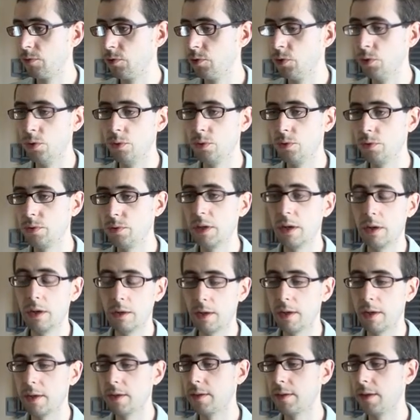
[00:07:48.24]
your, you know,
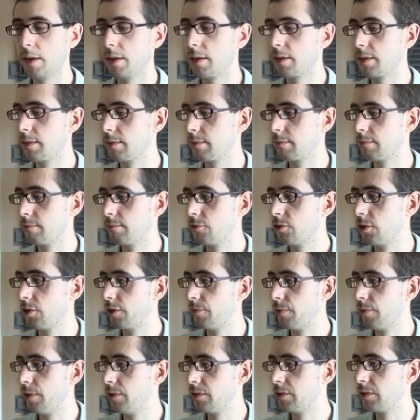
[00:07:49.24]
like, like,
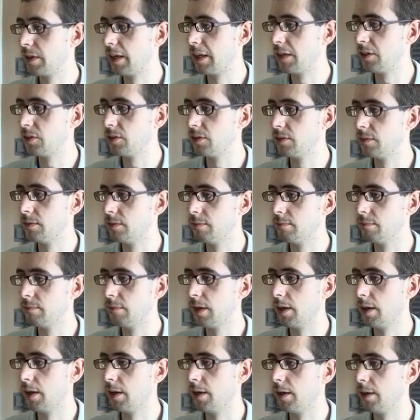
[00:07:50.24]
software
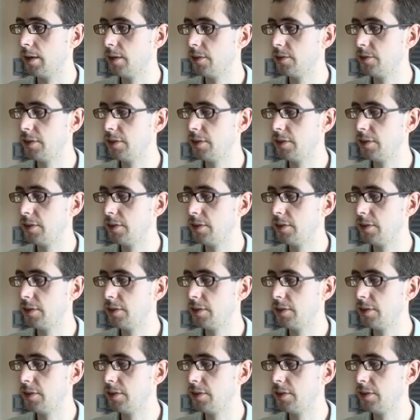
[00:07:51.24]
installation uh,